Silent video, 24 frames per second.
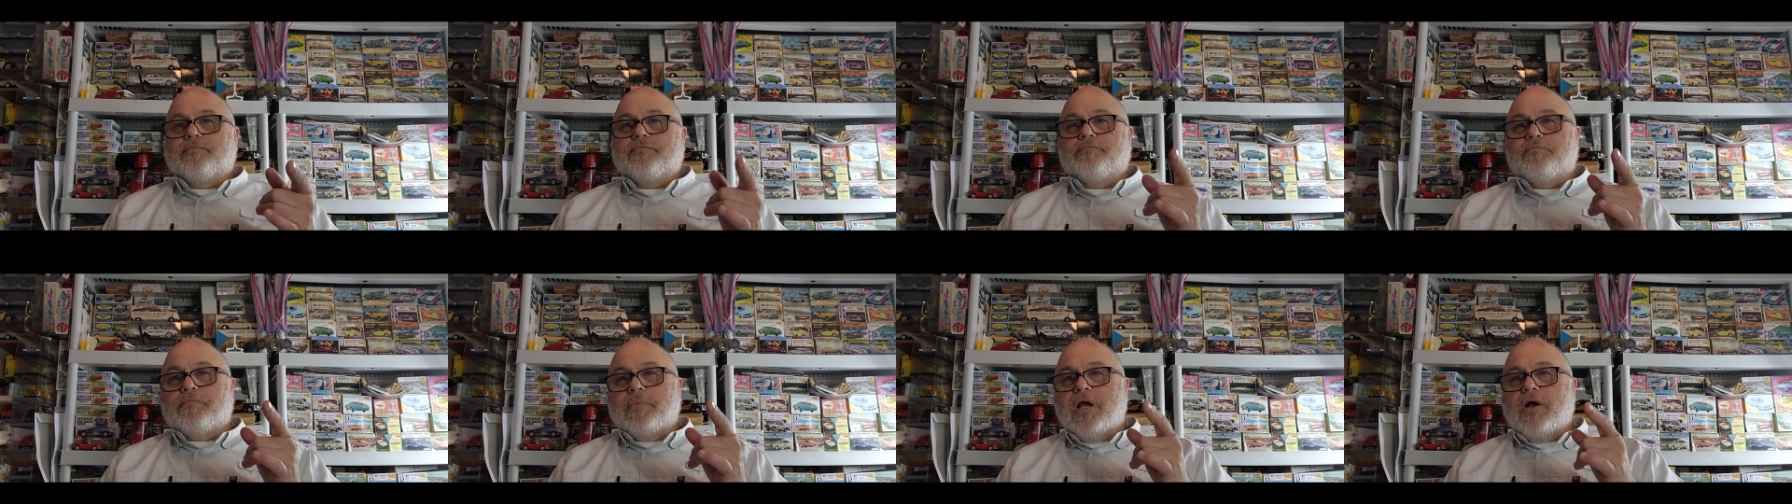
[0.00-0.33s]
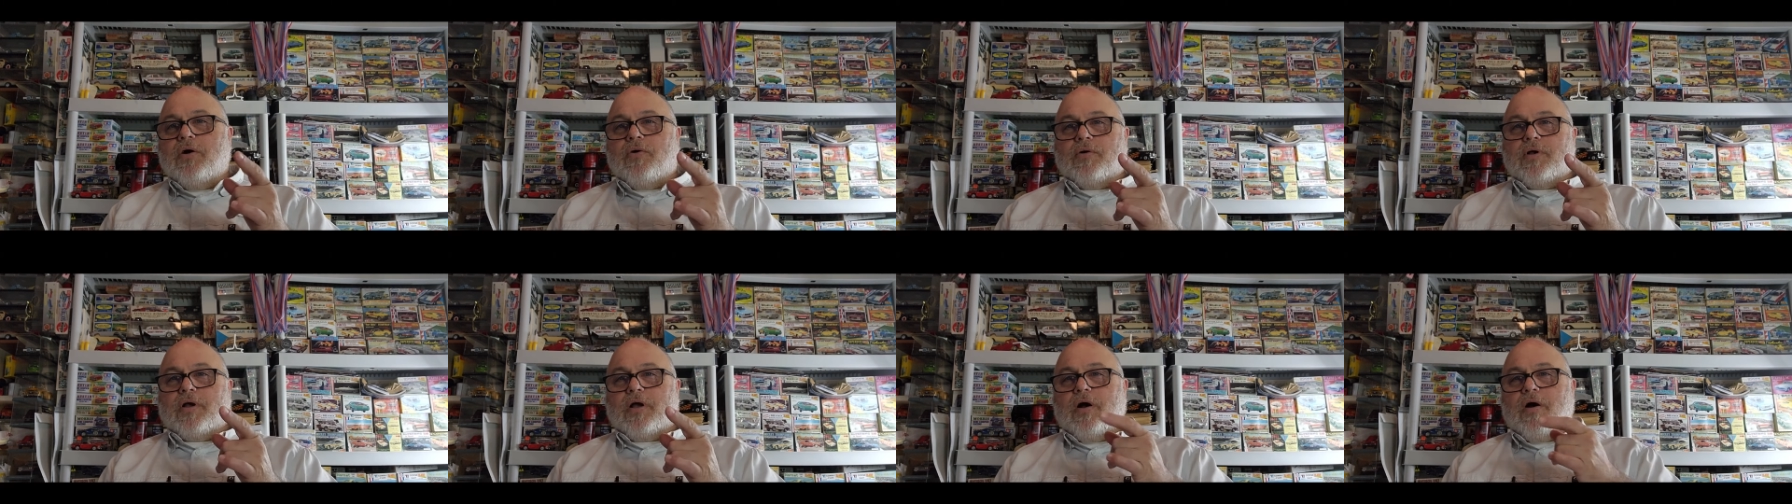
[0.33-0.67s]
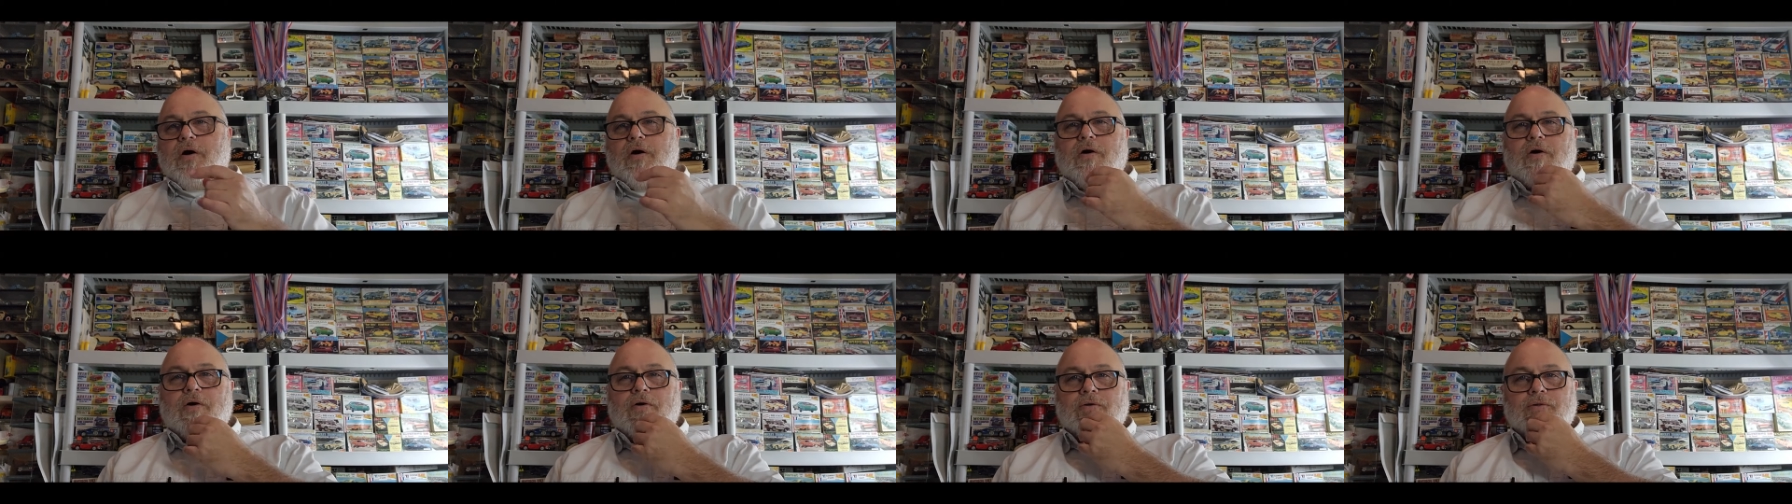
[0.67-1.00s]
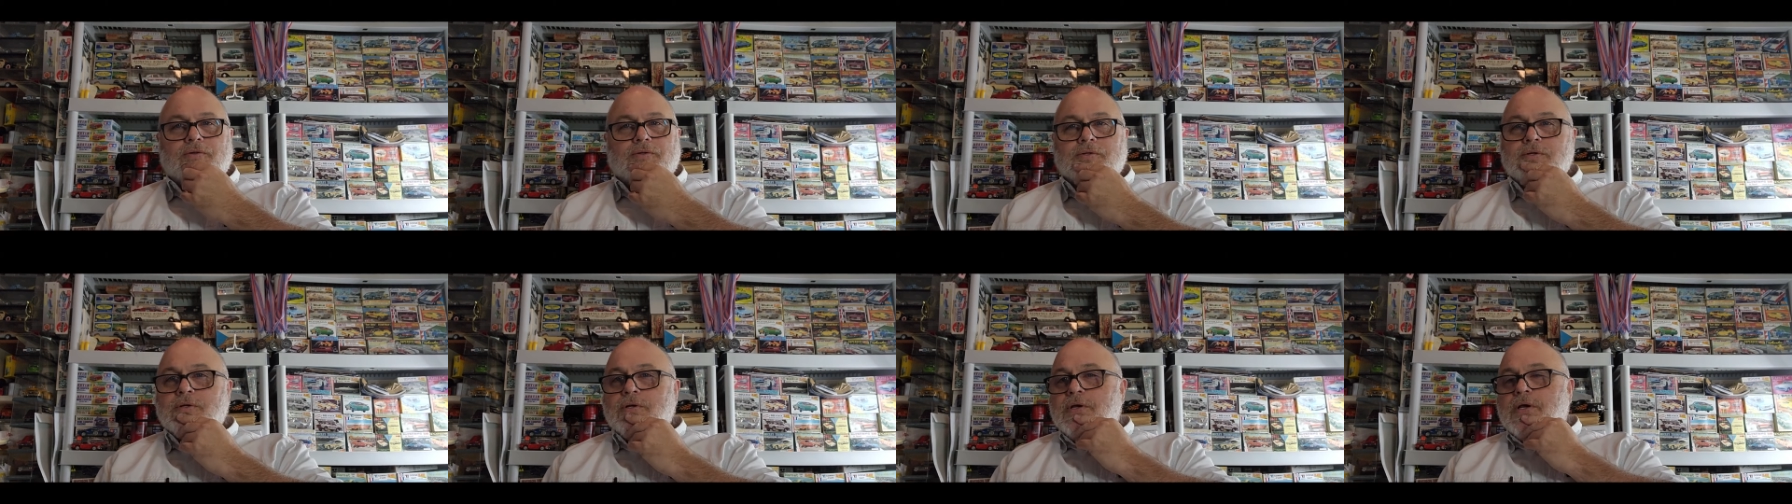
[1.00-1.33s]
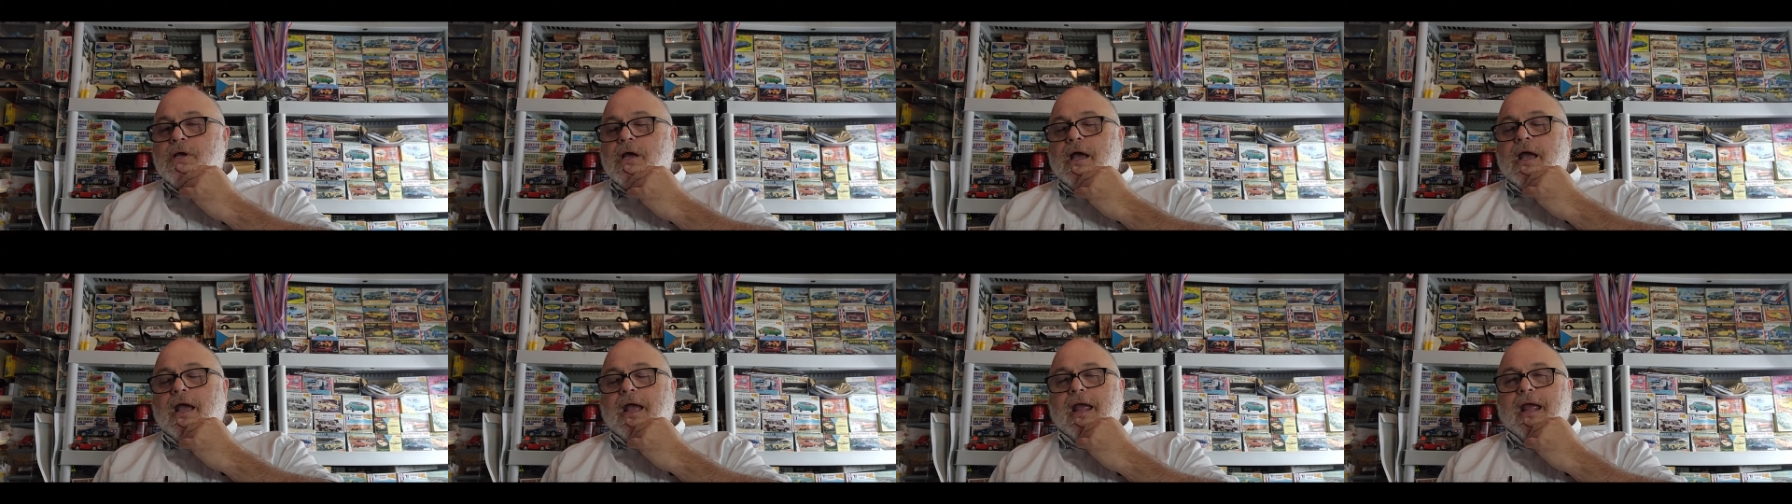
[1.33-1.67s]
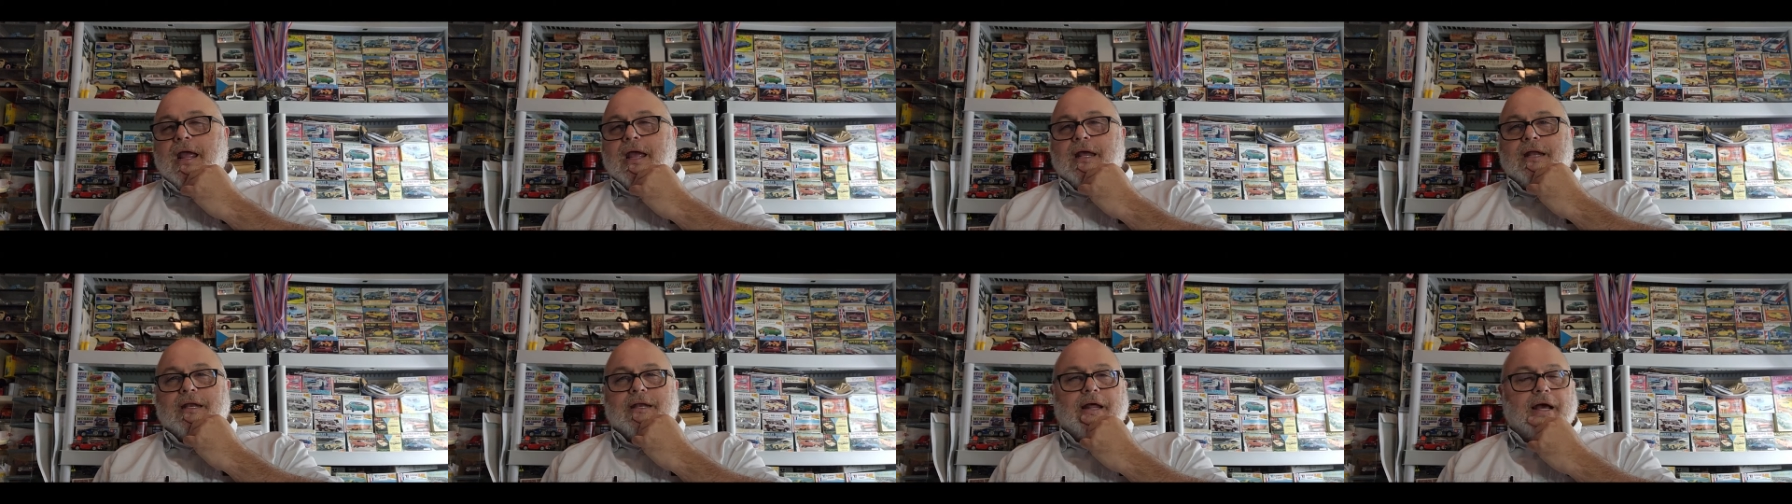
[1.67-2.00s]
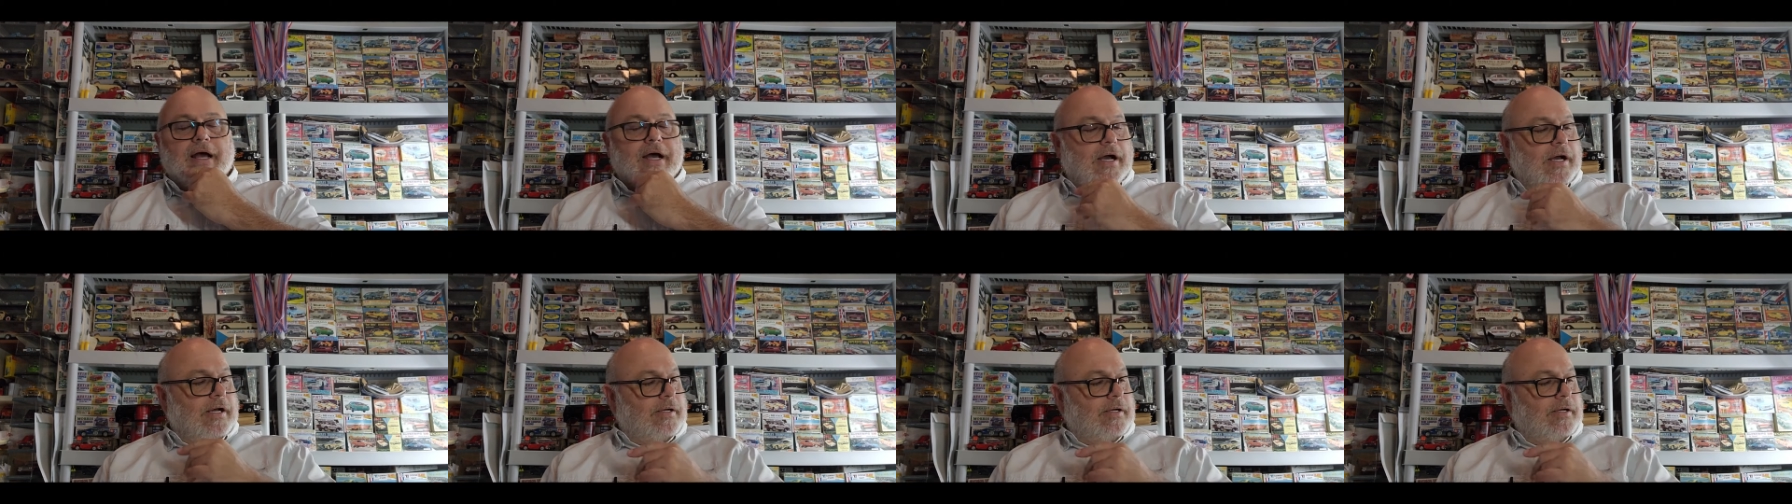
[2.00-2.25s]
mail call, and